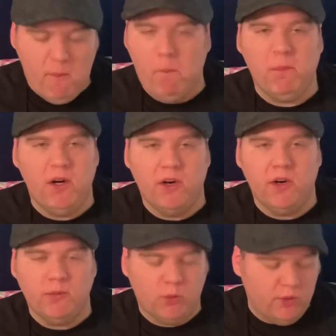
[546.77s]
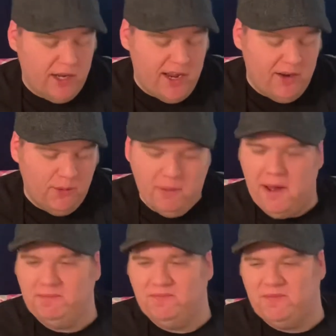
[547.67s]
I'm hungry, will want to eat a little
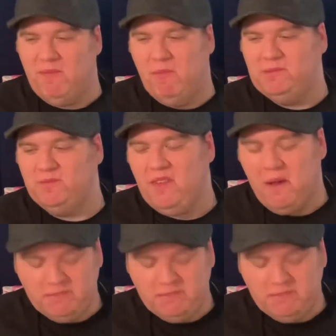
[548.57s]
bit?